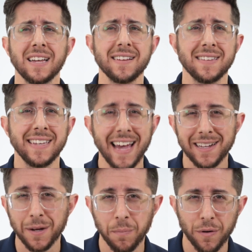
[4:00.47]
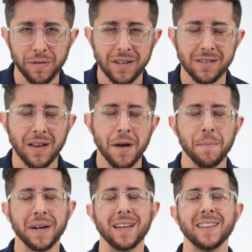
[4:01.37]
tests yet to prove this,
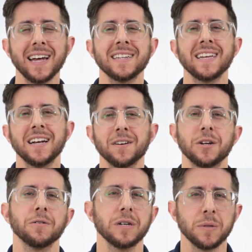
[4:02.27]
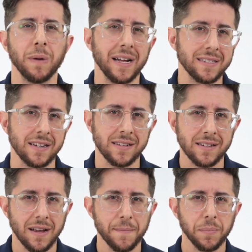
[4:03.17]
but I'd like to hear your responses.